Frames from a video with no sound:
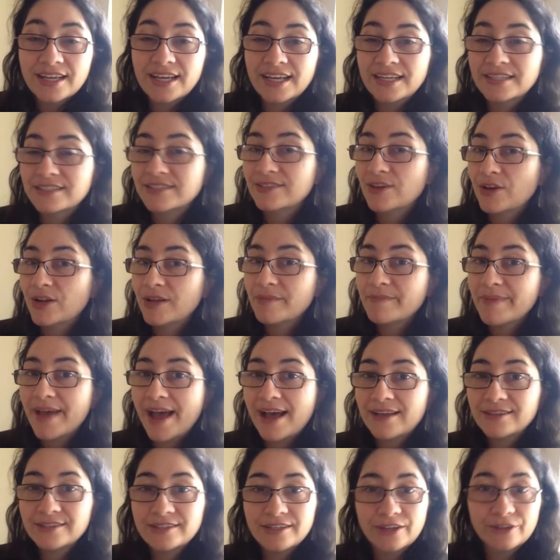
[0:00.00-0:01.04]
It's not
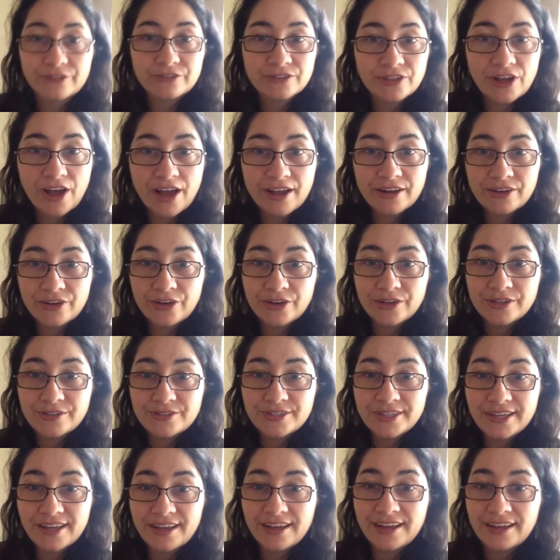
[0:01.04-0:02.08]
about
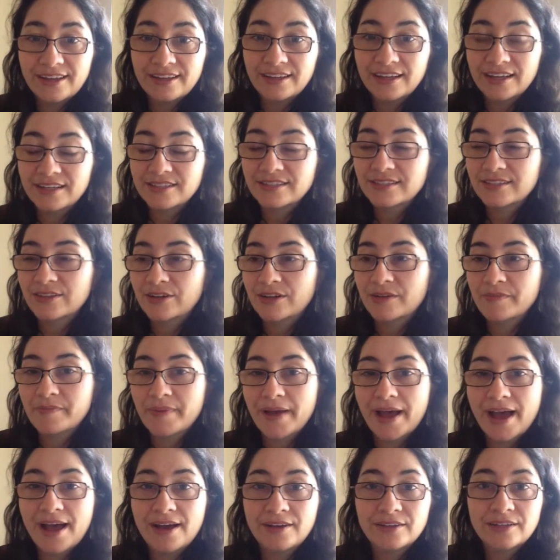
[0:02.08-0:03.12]
self-diagnosing. It's not
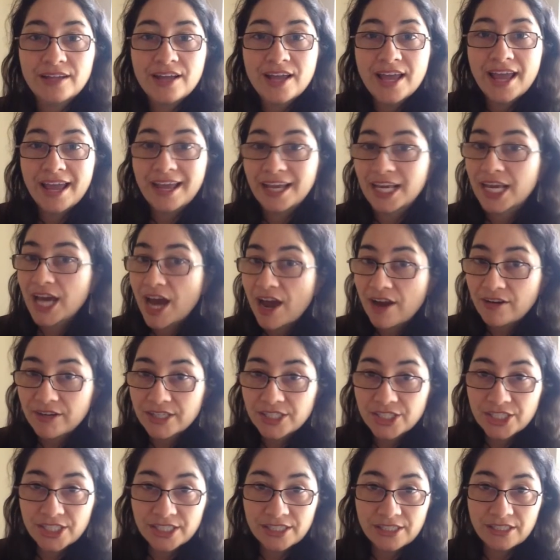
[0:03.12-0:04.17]
about
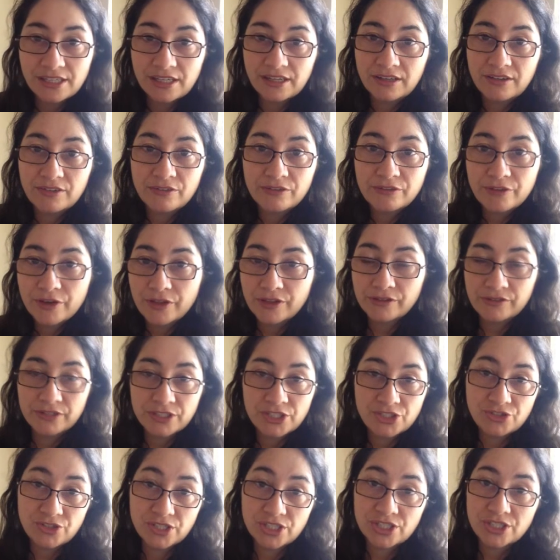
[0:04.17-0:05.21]
encouraging further
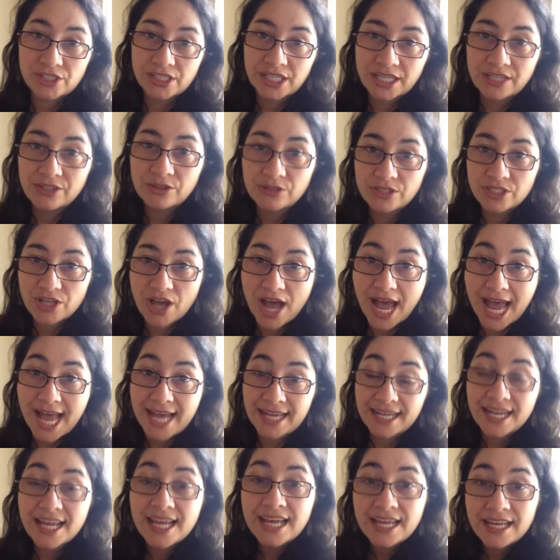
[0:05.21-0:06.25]
restriction in your
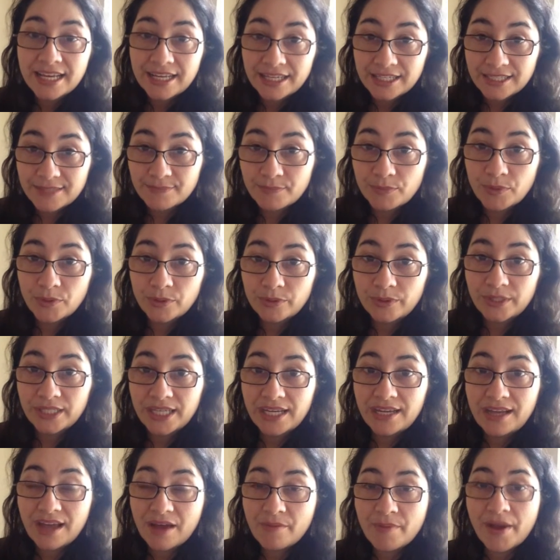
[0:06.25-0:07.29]
diet. It's
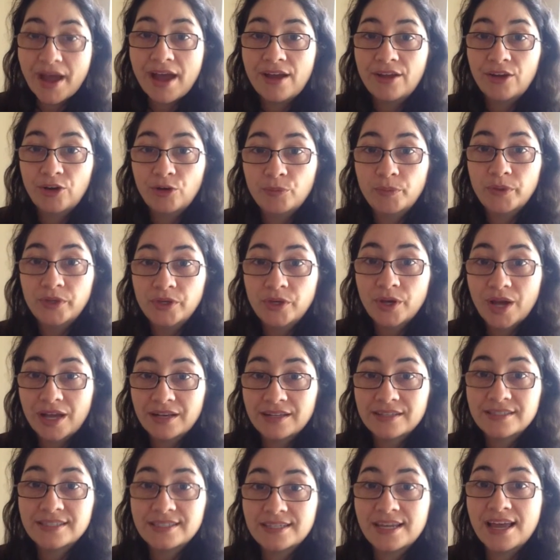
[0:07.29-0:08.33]
purely about helping you
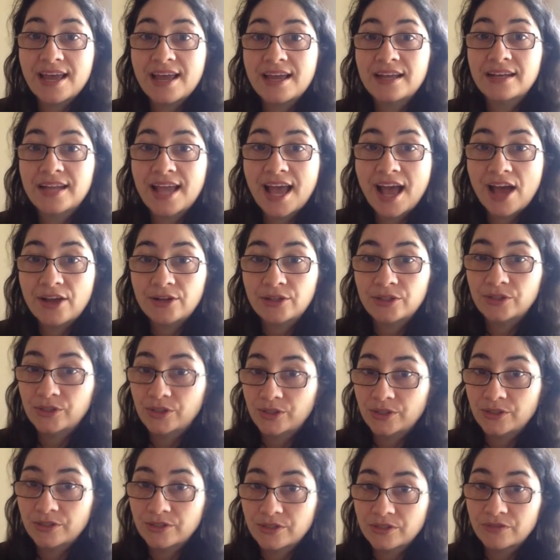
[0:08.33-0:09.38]
understand how to
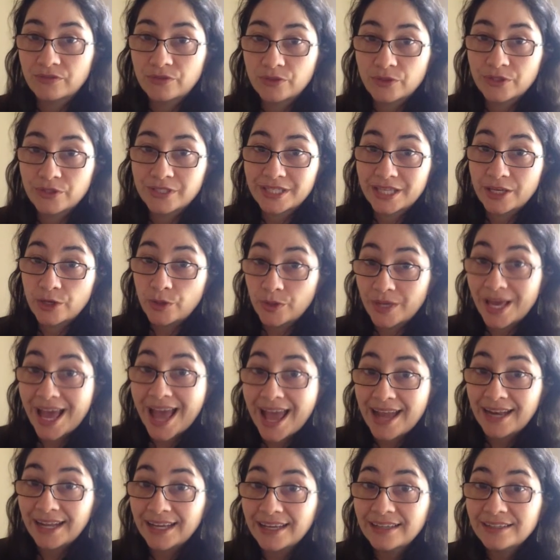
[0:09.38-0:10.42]
use the food that you
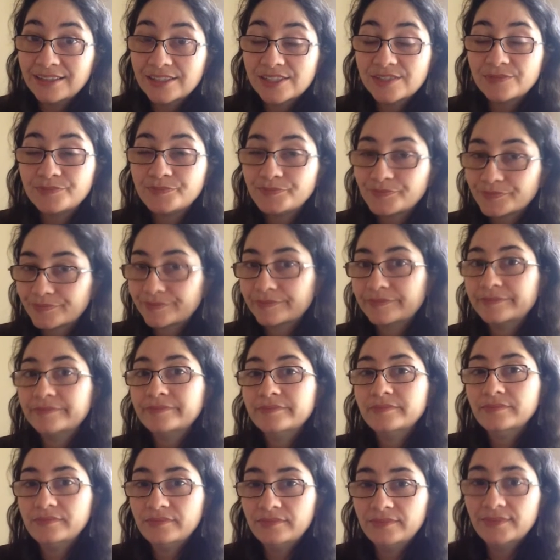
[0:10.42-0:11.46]
can eat
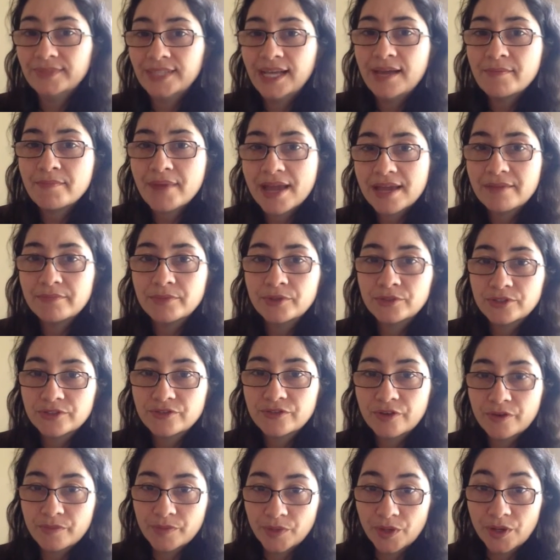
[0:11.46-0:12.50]
and make meals
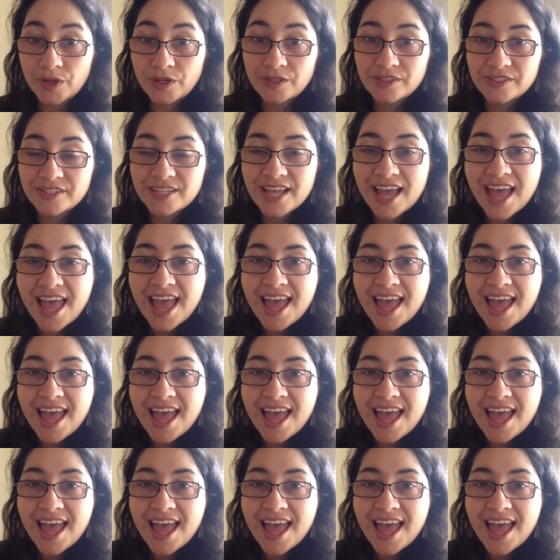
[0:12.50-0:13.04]
from those.